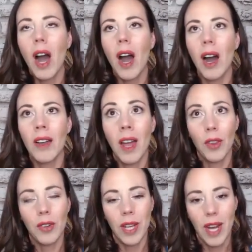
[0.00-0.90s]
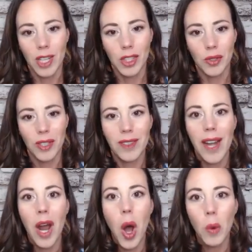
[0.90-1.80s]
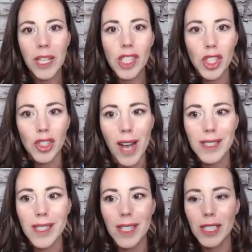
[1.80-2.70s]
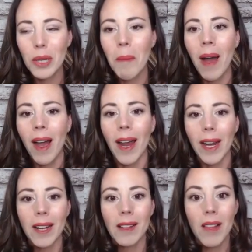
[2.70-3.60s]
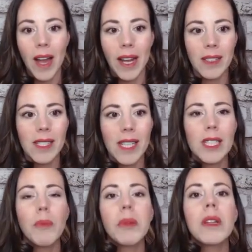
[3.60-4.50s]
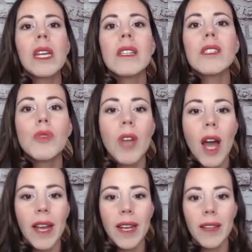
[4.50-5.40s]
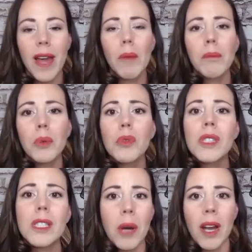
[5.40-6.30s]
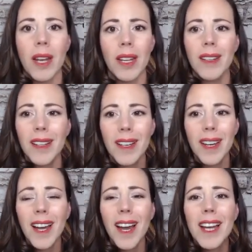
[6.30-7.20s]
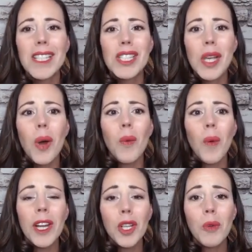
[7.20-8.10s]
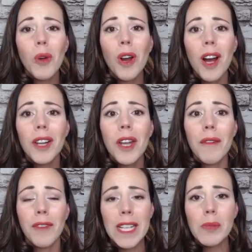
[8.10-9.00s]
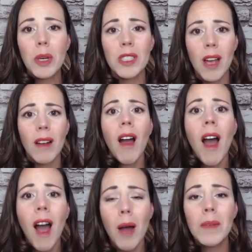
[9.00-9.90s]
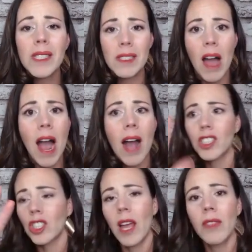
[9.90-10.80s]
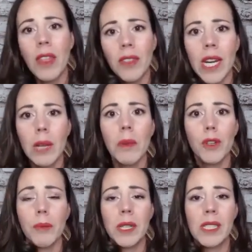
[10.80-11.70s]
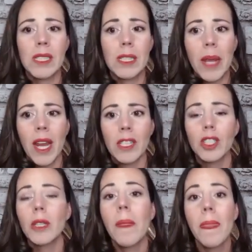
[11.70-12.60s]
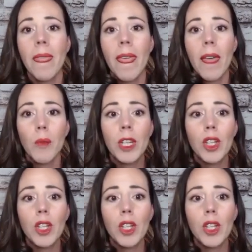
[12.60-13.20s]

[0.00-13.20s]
another thing actually that I always stress to my clients is please do not hit that boost button. So when you are on facebook.com/ and then the name of your business page, when you